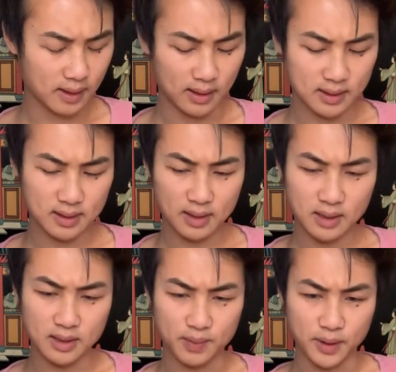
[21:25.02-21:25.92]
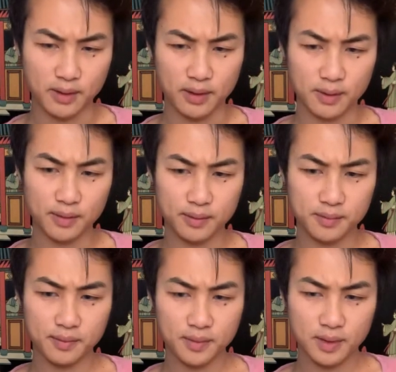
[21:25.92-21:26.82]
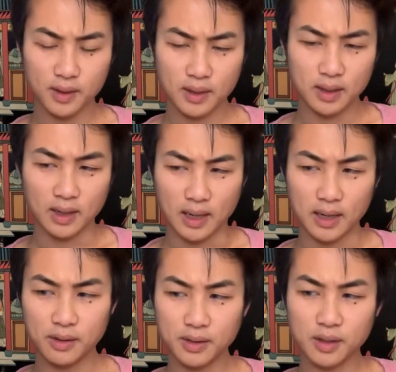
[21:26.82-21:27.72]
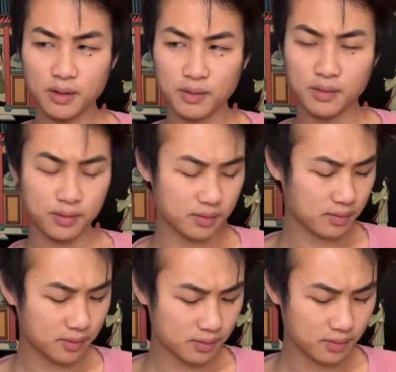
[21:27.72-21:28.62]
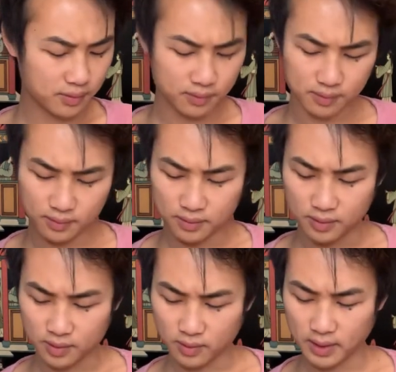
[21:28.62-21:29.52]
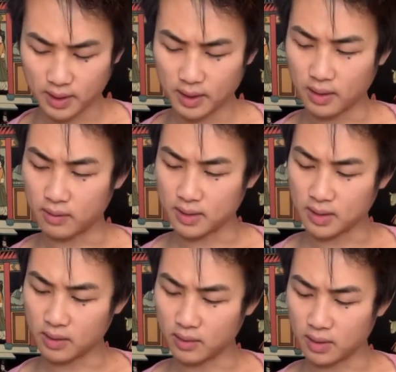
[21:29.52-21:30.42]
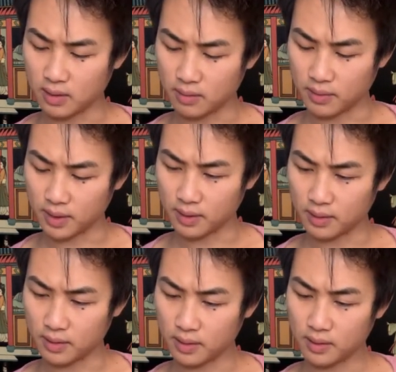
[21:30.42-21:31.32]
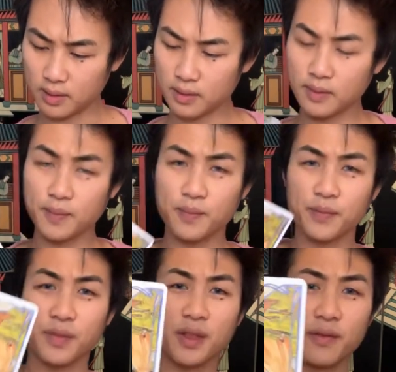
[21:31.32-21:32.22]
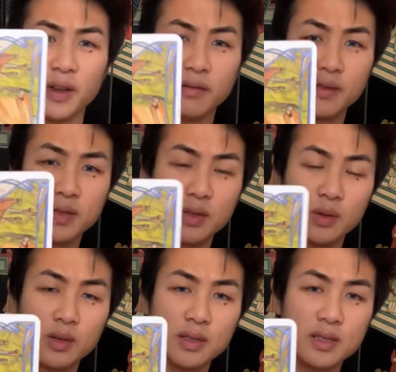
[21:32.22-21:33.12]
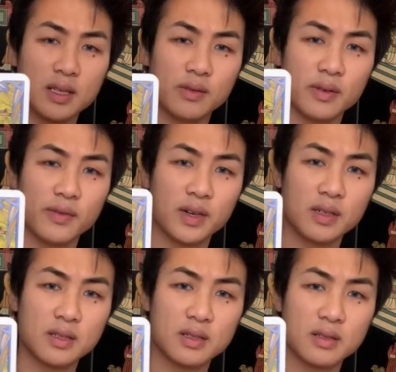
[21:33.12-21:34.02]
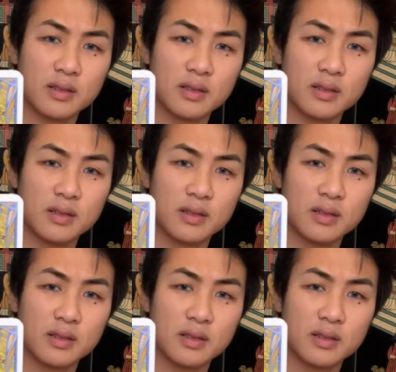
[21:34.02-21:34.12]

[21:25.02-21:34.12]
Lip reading: Let's see, Spirit. I don't know quite yet what's going on, but 5 of Swords in reverse.